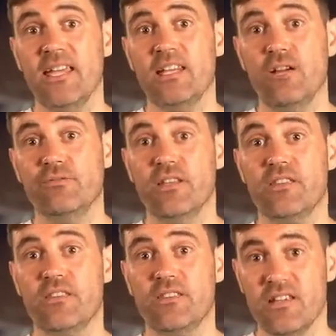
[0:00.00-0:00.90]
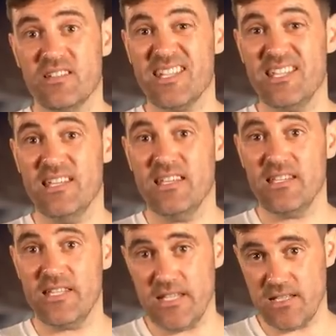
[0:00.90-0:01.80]
in over 30
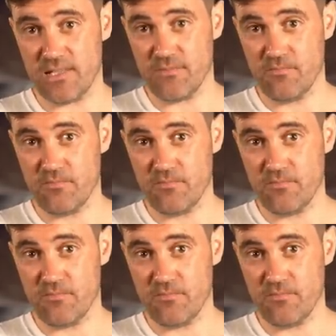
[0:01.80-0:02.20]
years.